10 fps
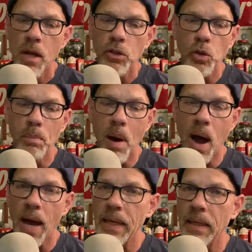to
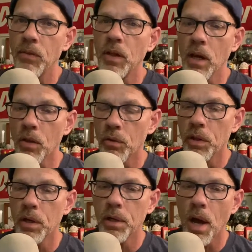buy anything other
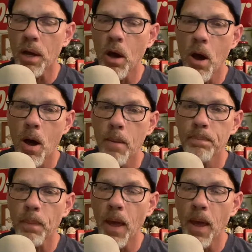than a .com.